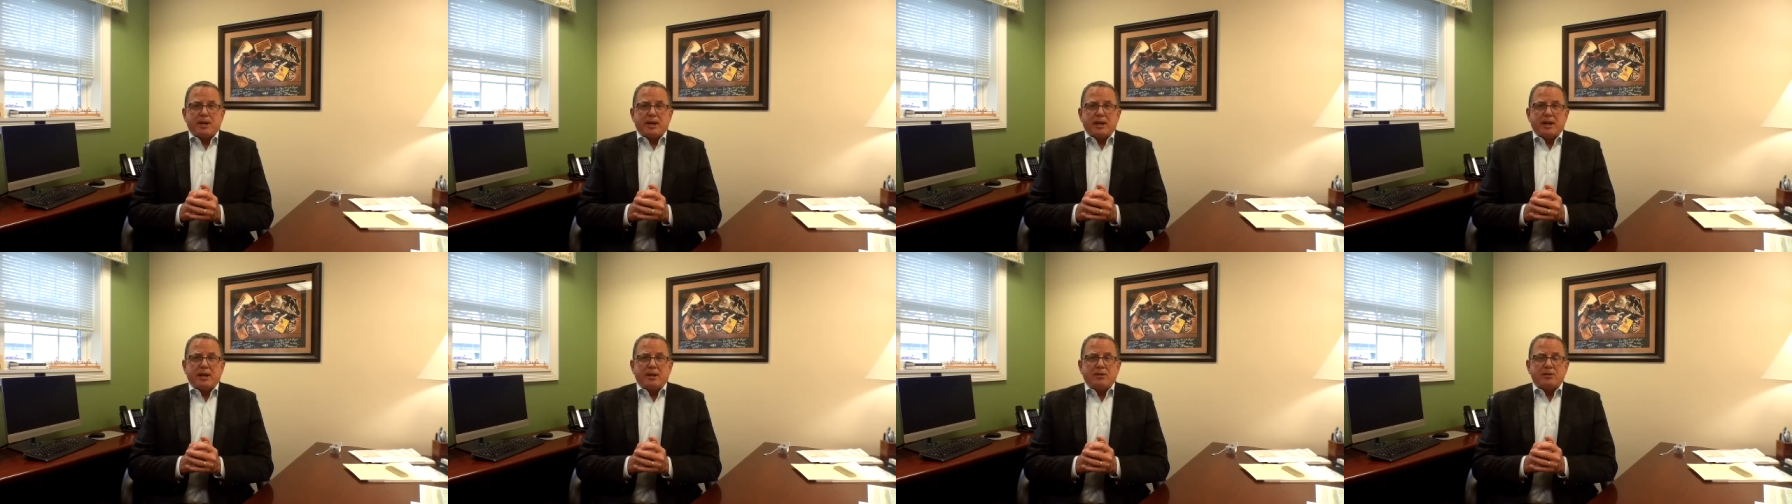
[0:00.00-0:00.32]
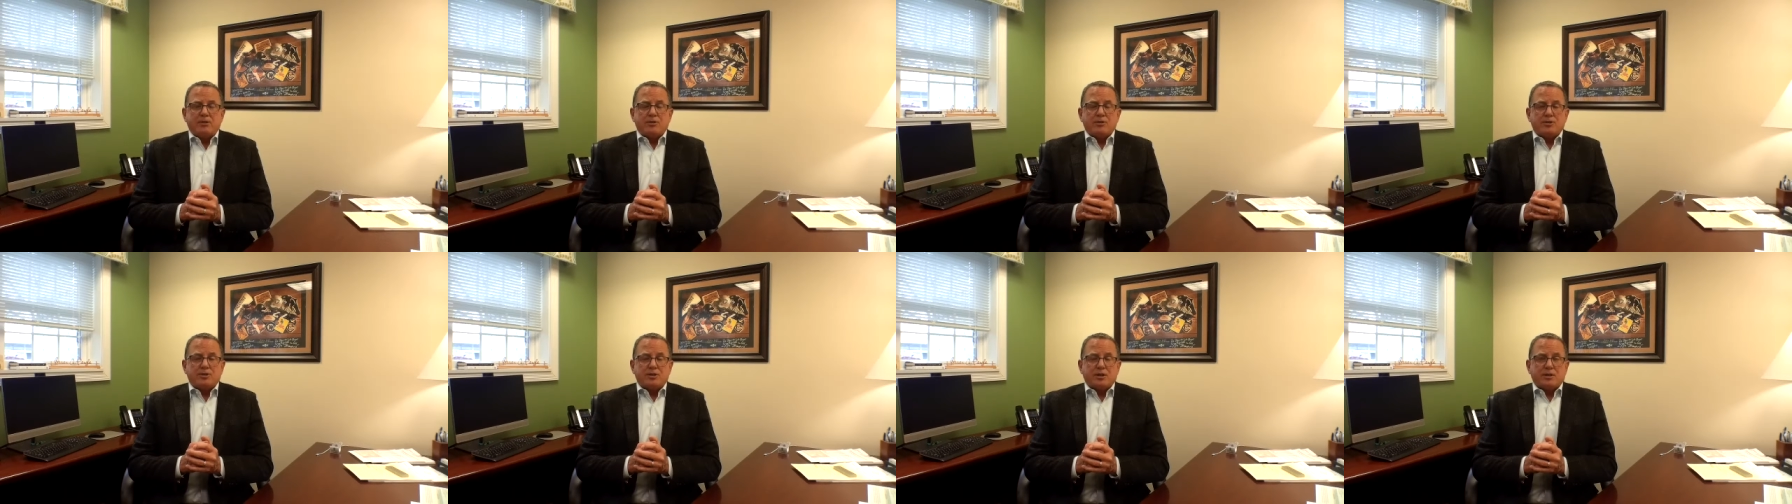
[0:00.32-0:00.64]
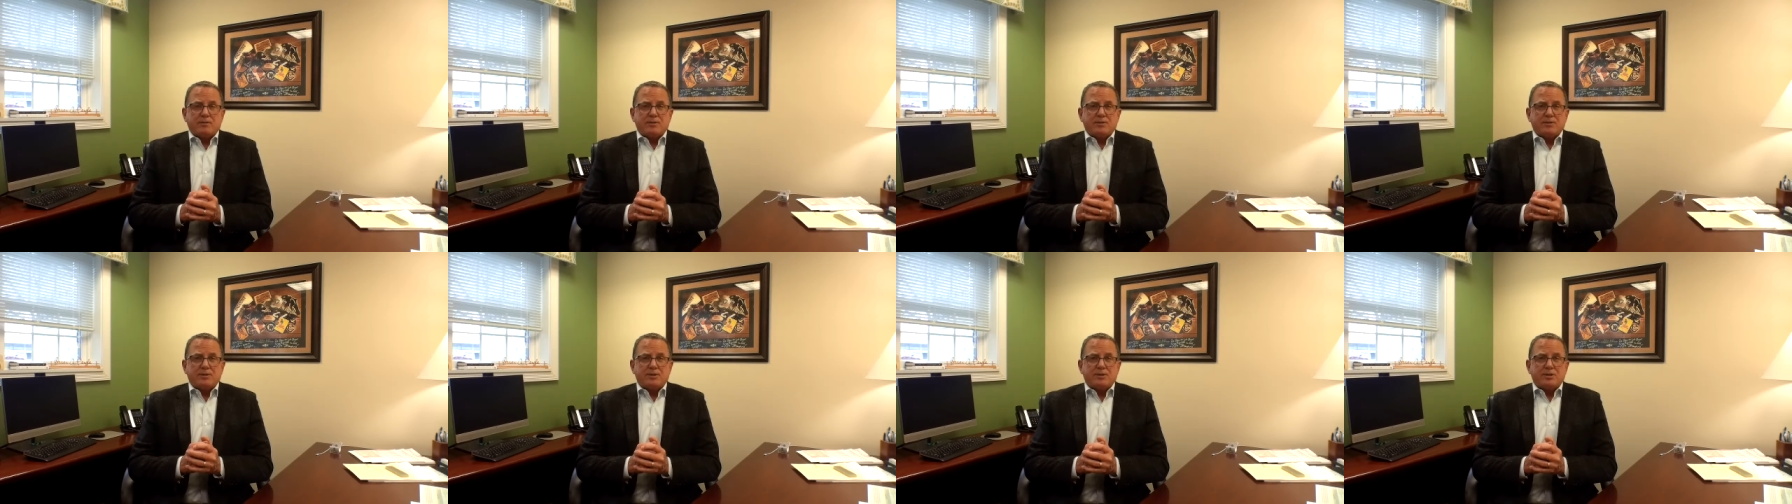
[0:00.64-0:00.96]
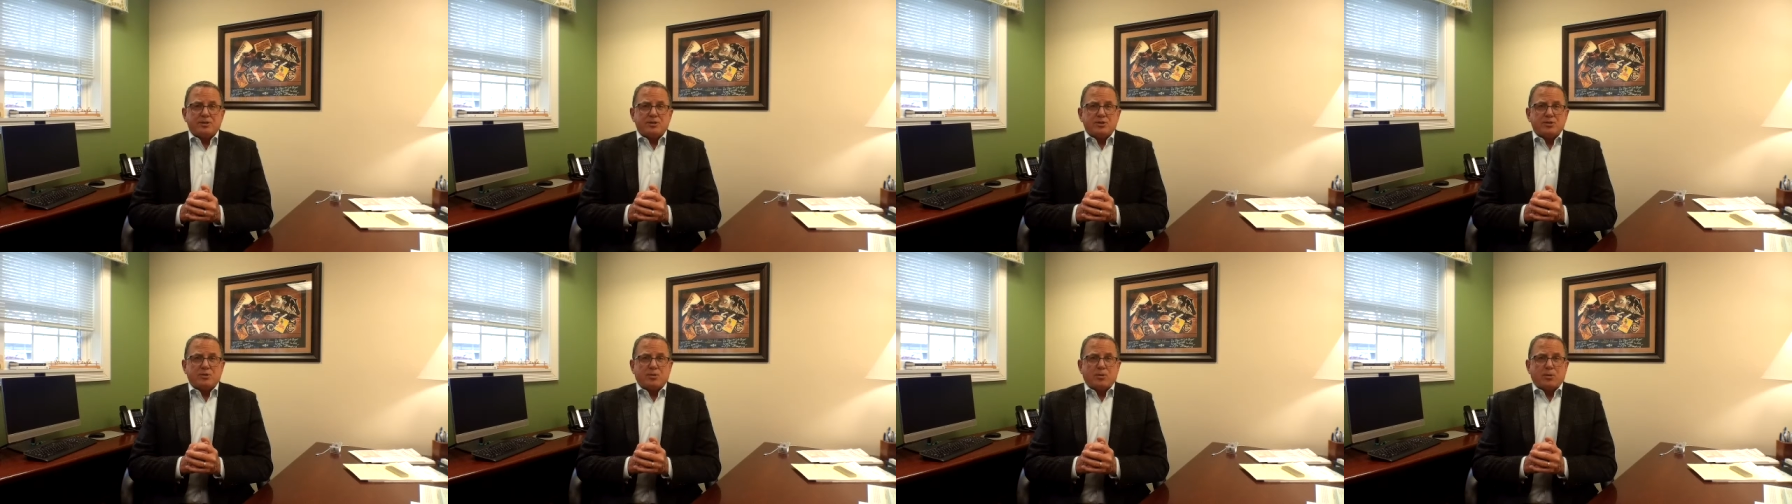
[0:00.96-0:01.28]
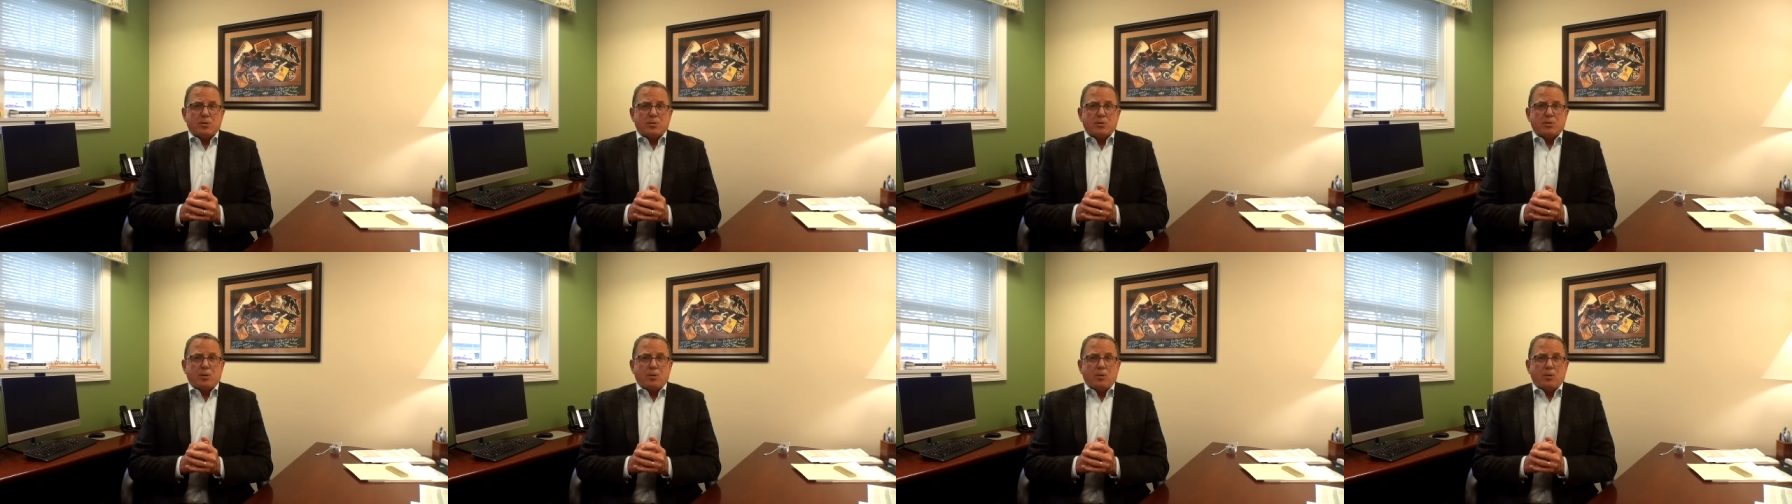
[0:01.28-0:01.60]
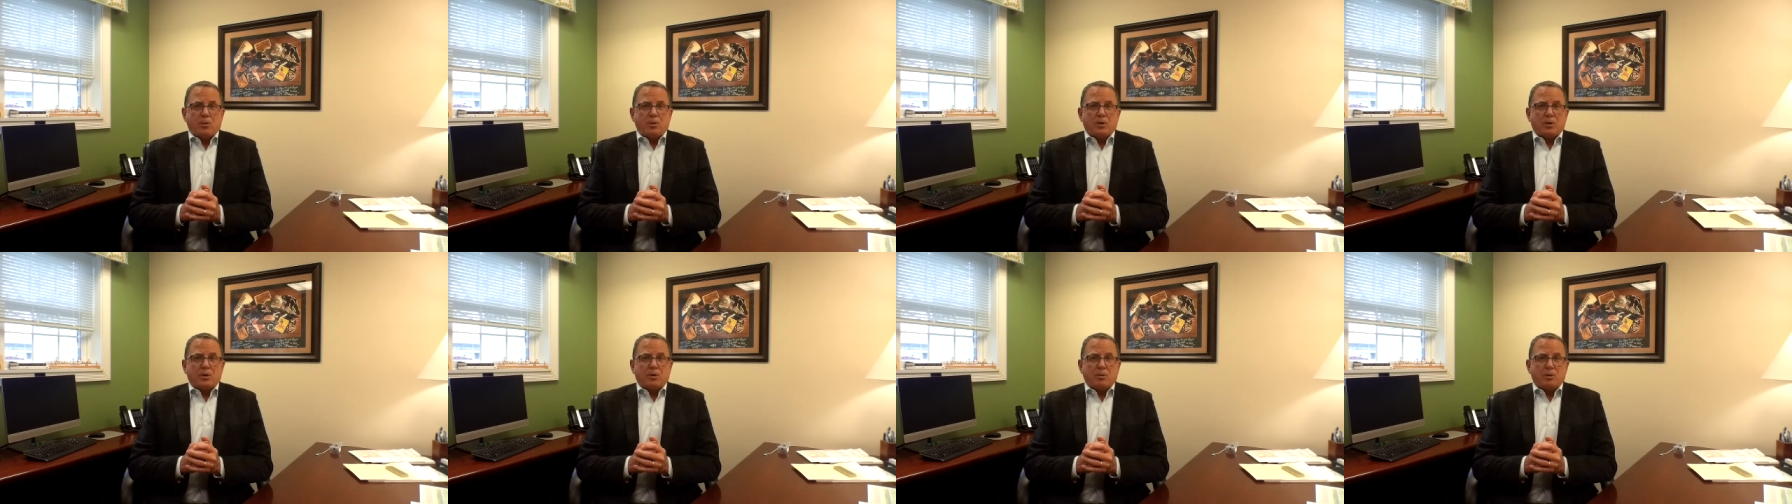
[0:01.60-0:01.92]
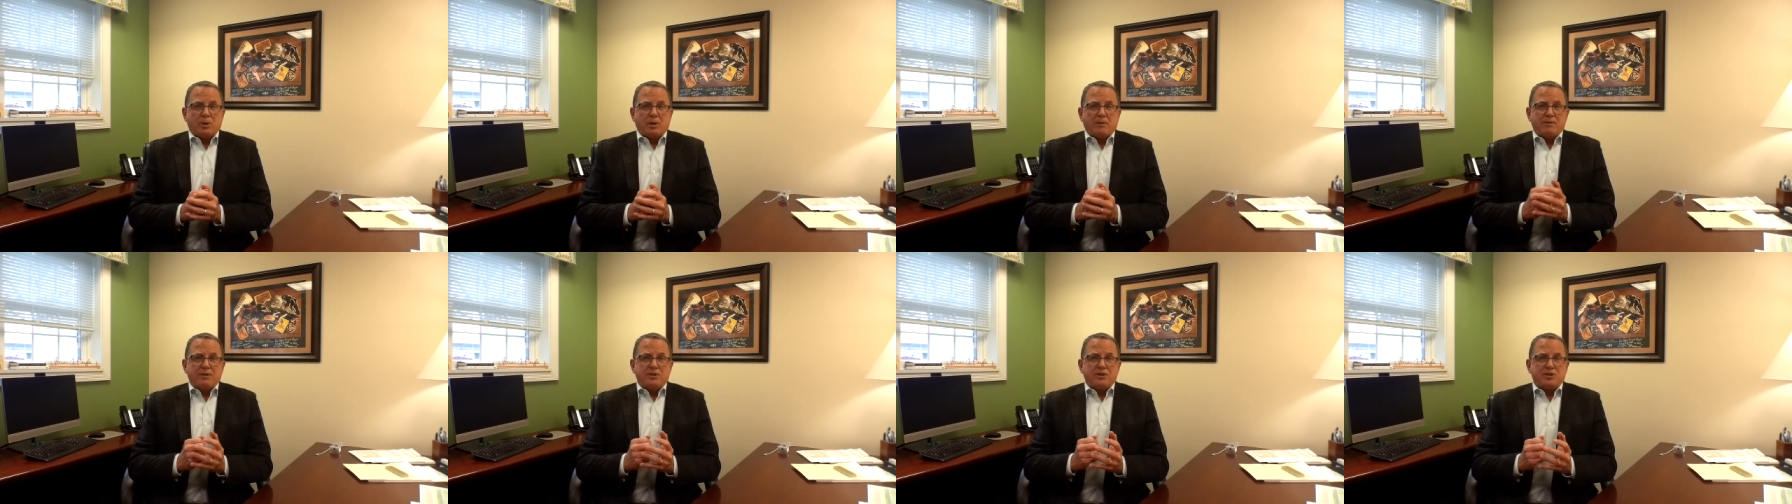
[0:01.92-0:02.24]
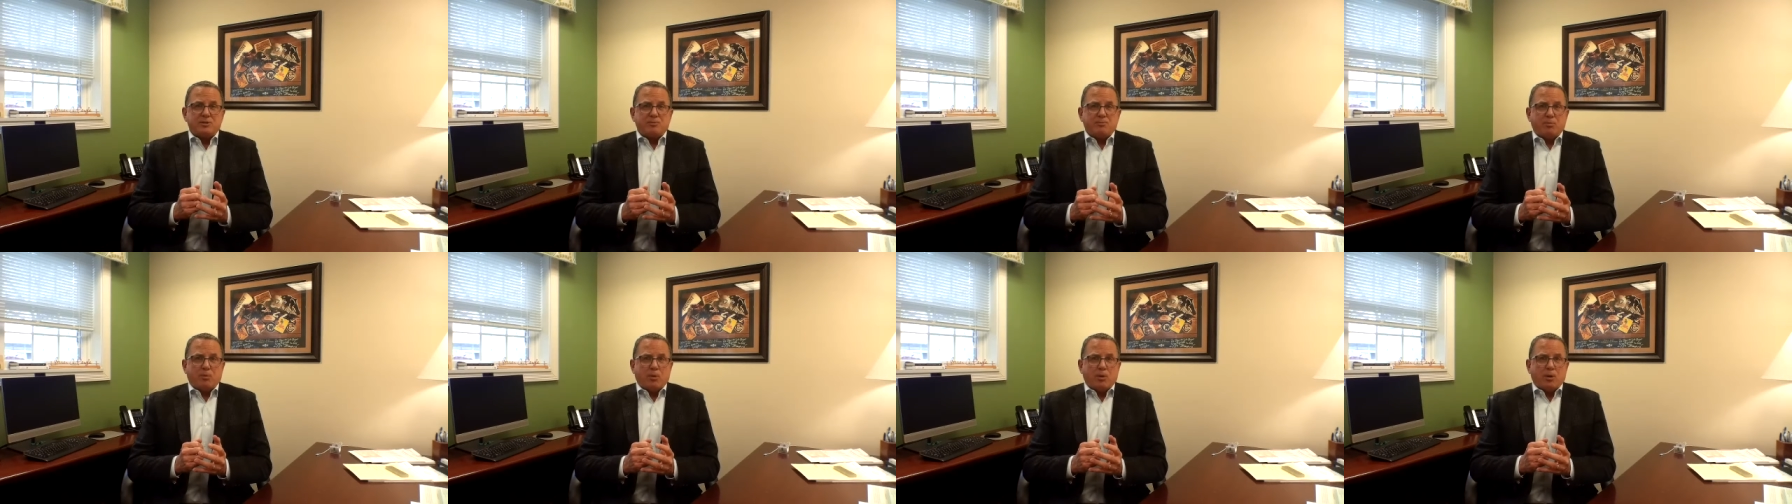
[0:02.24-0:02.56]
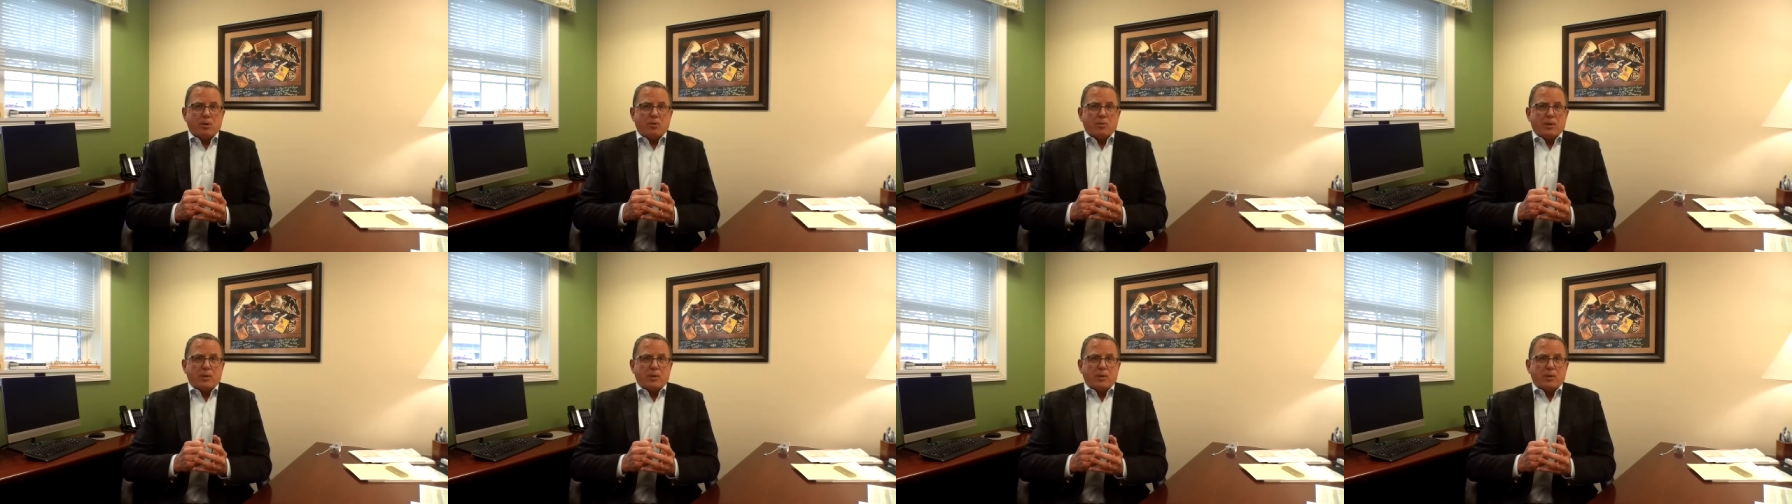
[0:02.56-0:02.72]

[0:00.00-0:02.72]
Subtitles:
care services or living support,